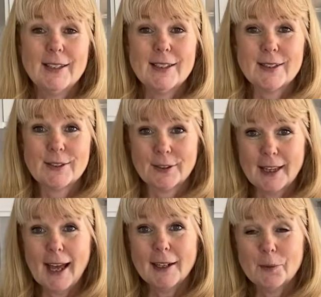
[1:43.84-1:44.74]
So
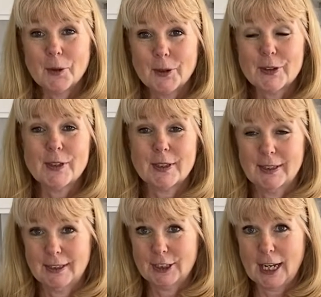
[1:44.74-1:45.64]
that was
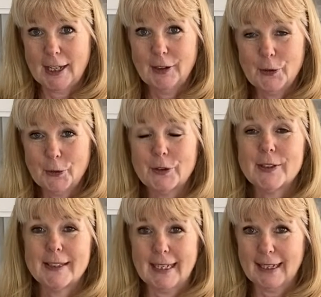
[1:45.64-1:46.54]
shine your
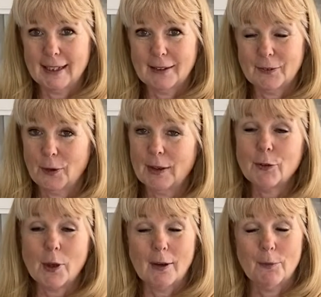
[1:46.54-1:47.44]
sink. So
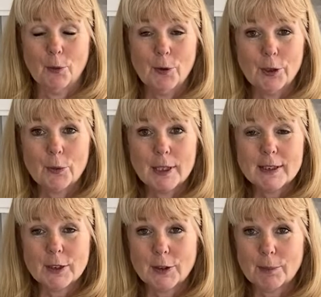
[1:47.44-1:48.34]
if you have more
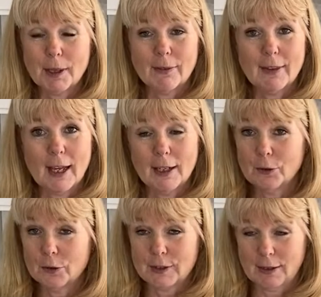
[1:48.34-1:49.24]
questions about that
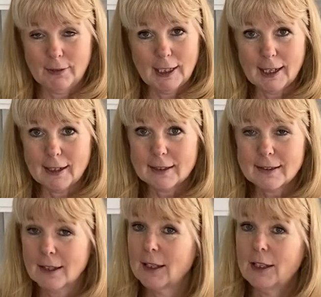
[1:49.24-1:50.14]
or something
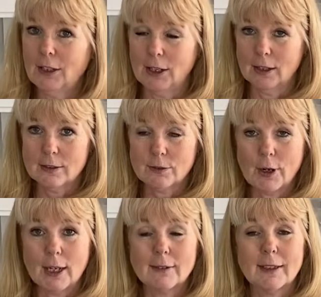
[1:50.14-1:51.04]
else, just
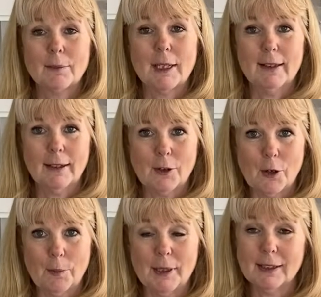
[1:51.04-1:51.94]
write them in the
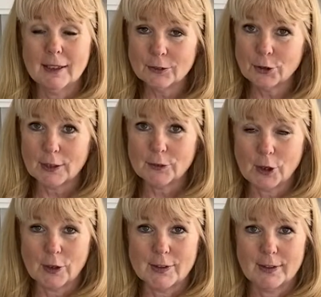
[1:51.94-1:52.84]
comment and I try to
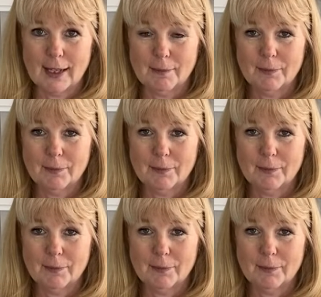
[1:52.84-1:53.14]
answer them.